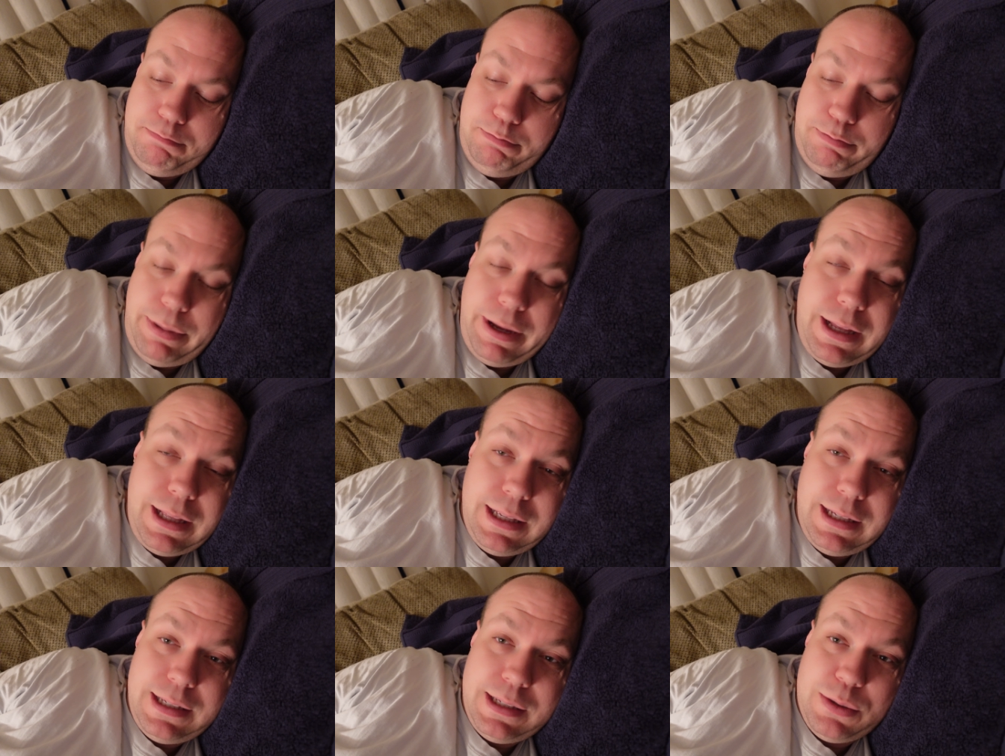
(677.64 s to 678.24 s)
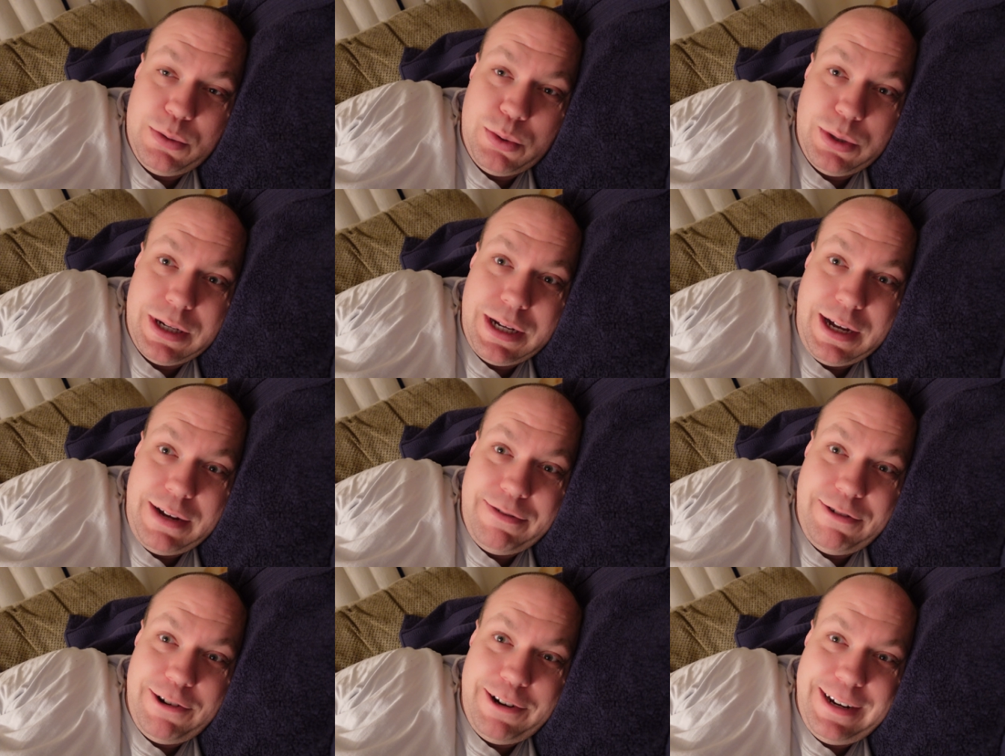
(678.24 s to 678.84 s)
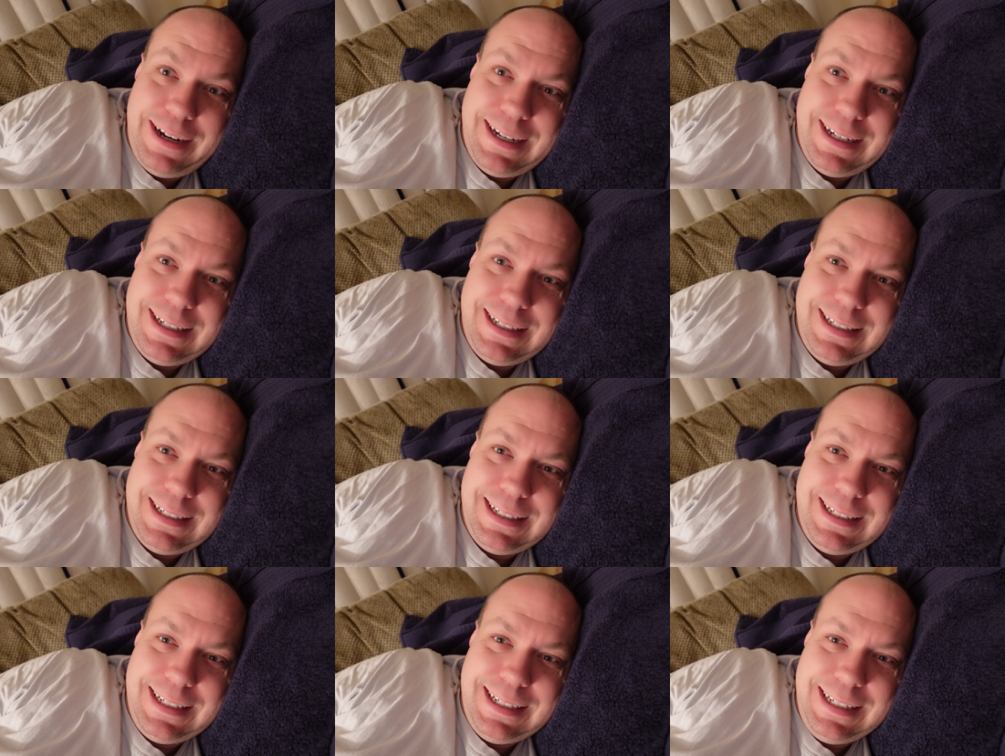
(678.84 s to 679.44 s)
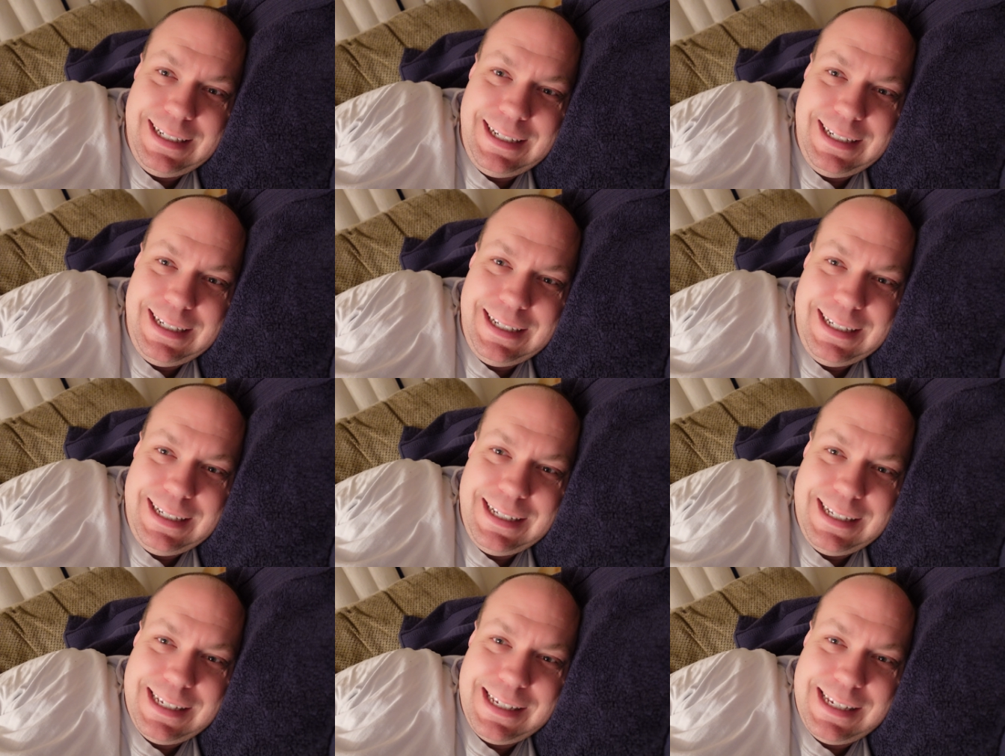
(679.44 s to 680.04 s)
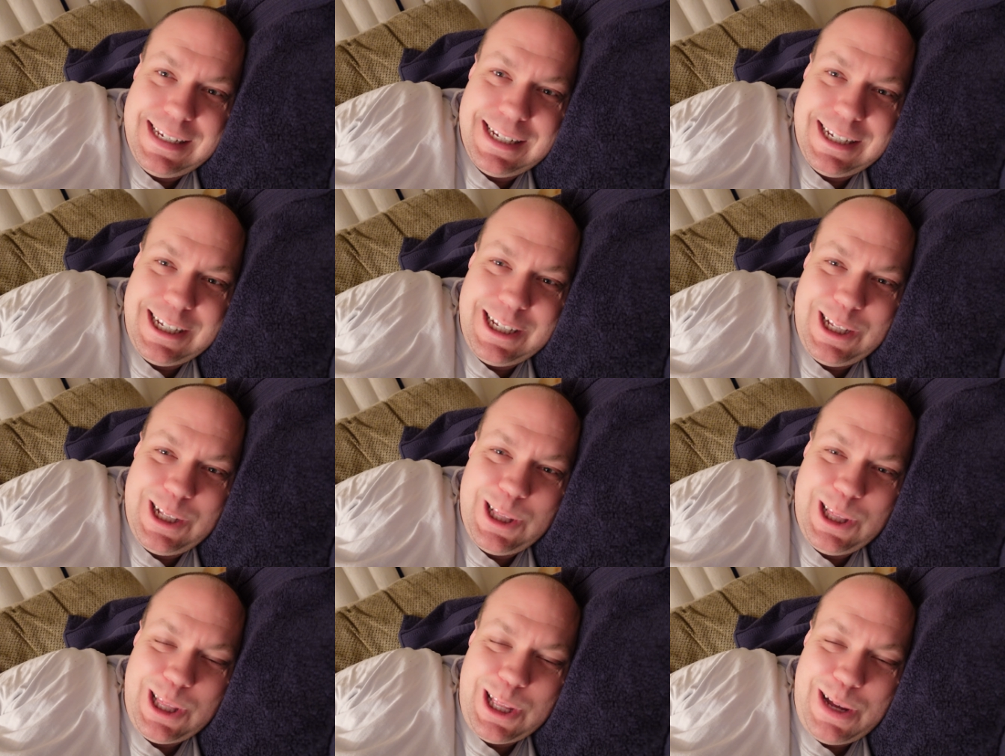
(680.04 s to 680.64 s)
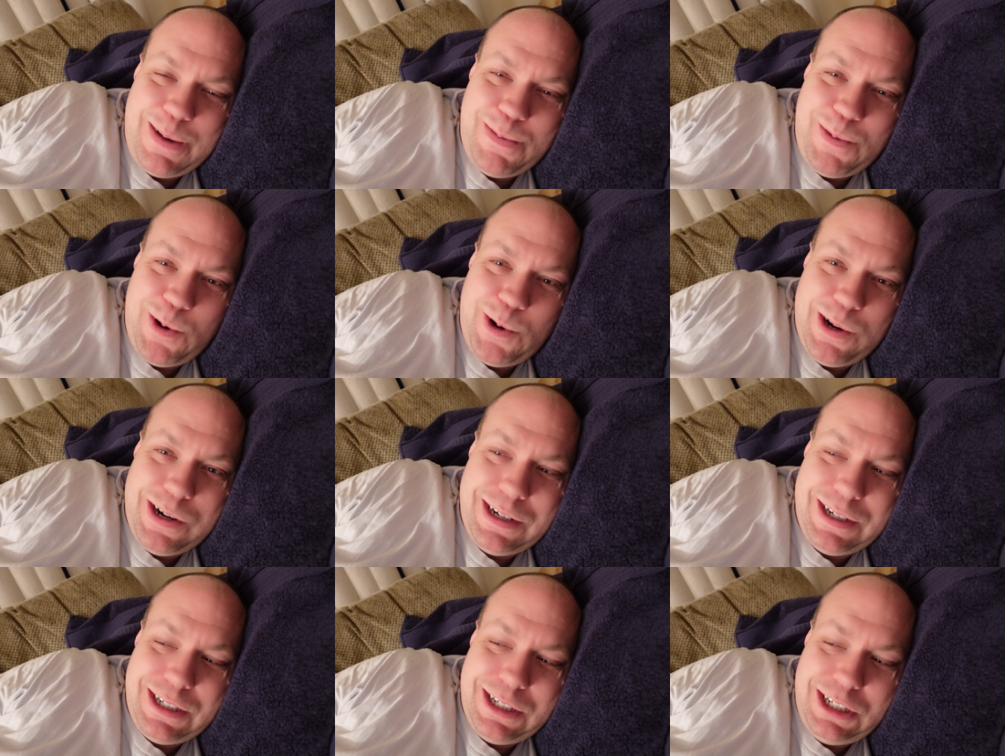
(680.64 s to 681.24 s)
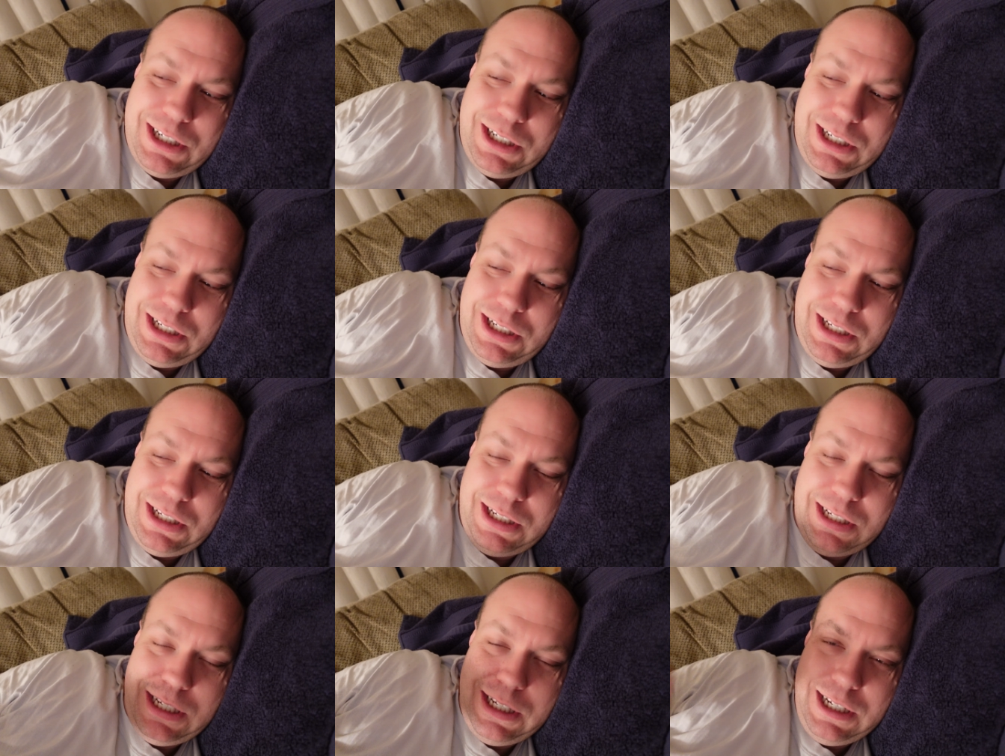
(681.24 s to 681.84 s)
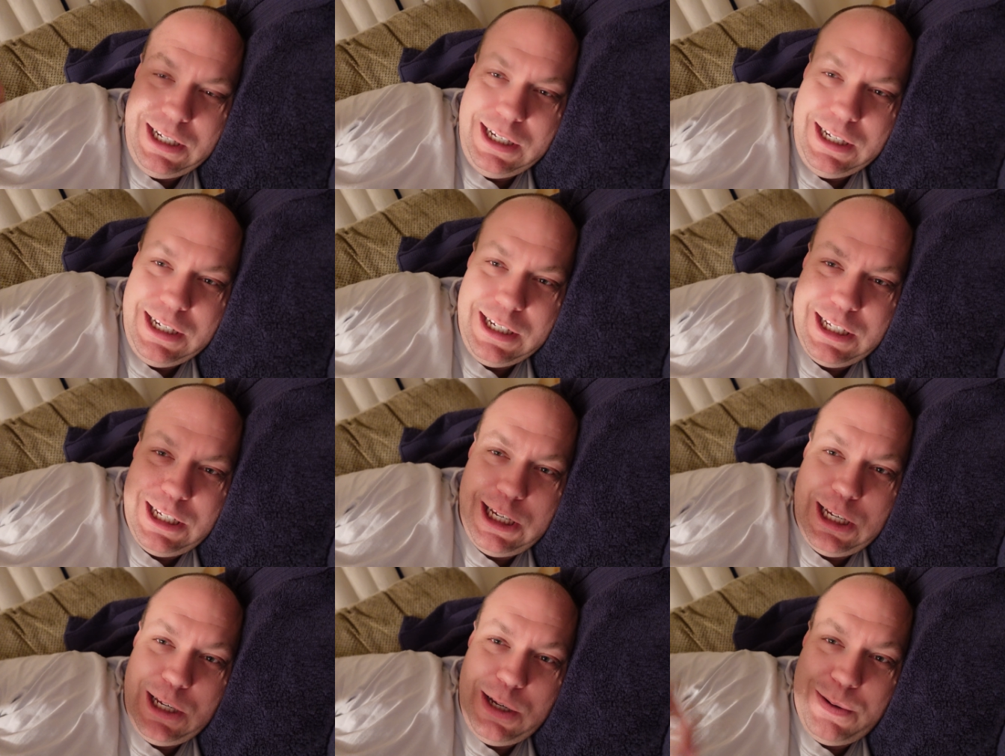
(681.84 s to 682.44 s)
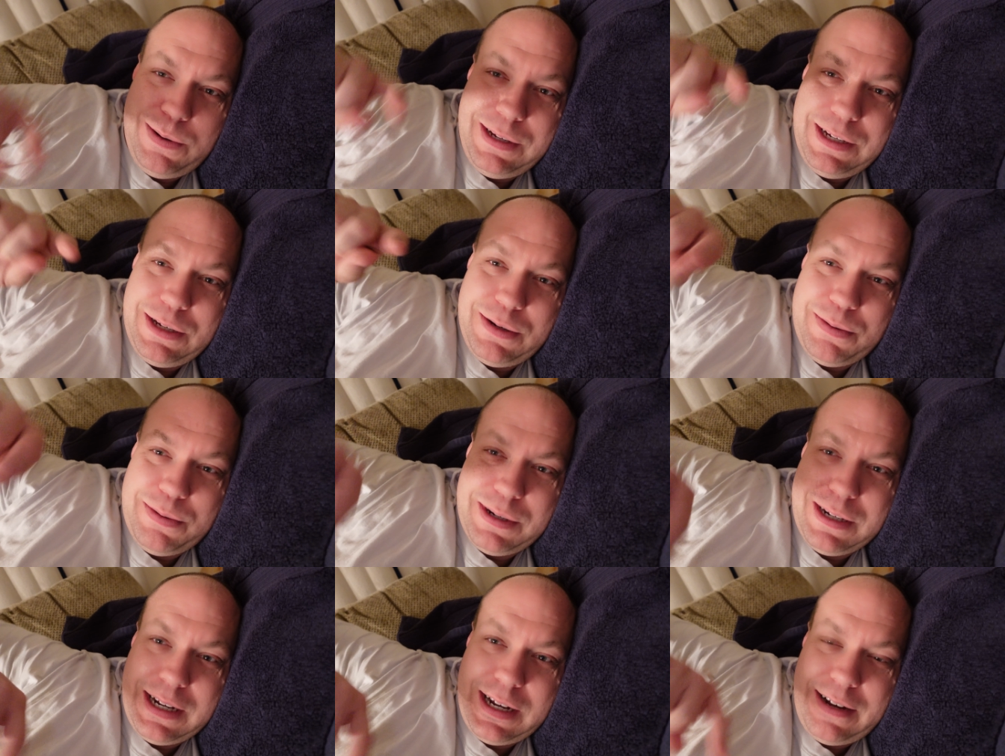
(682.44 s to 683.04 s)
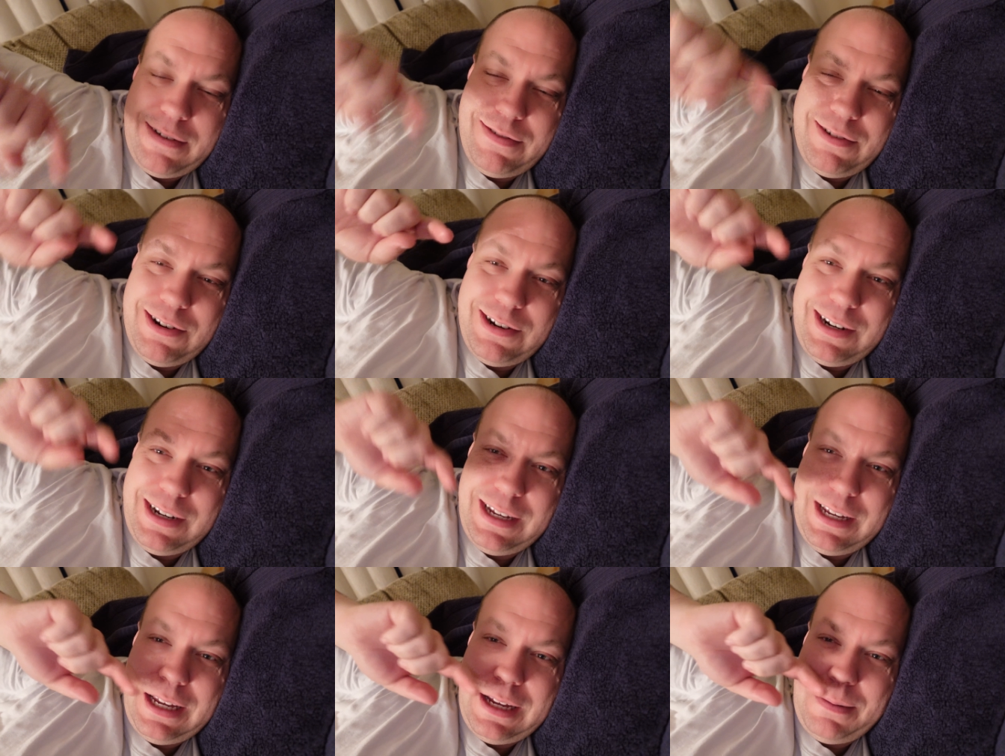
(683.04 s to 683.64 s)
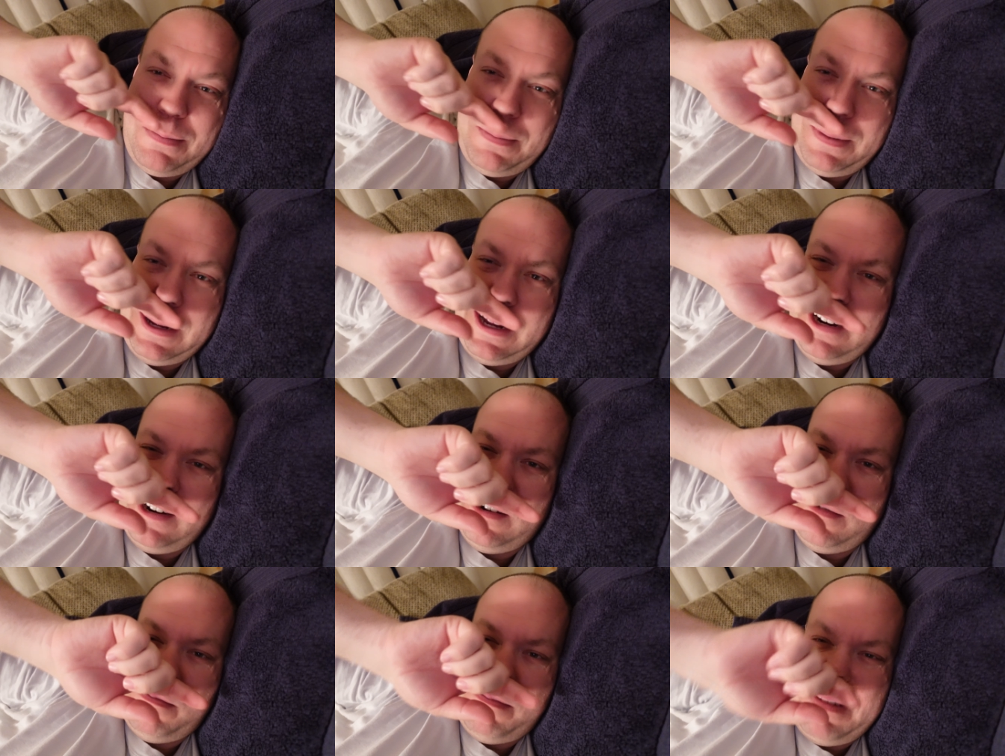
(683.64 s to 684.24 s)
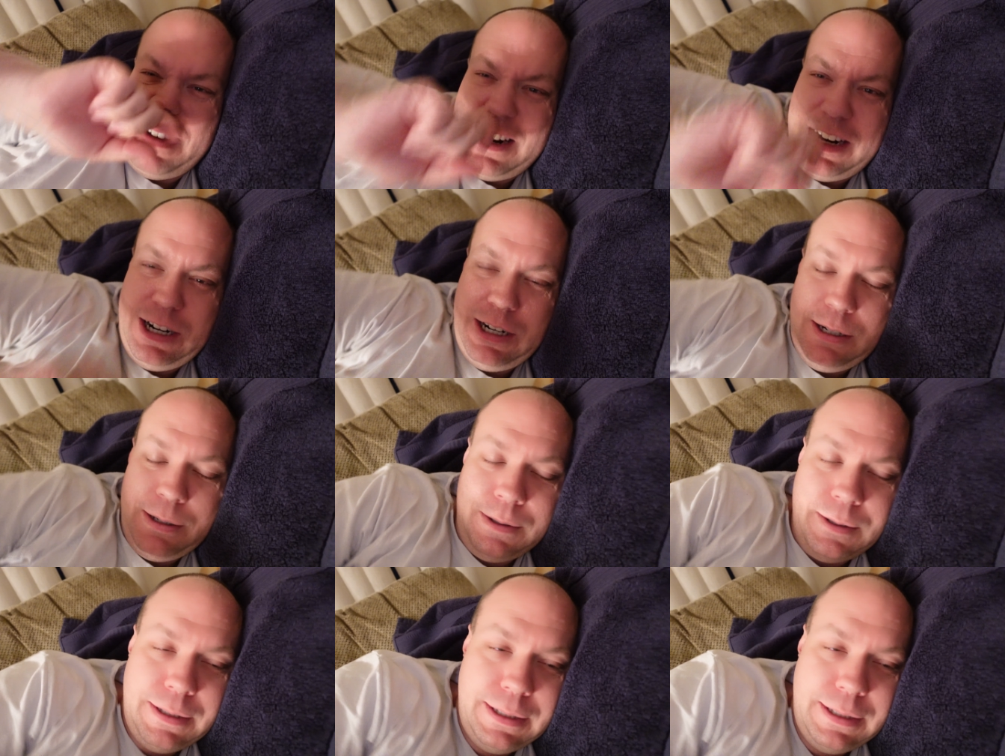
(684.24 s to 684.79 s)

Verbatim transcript: Belle is recovering still, a lot more. She's continuing to recover and get better and better.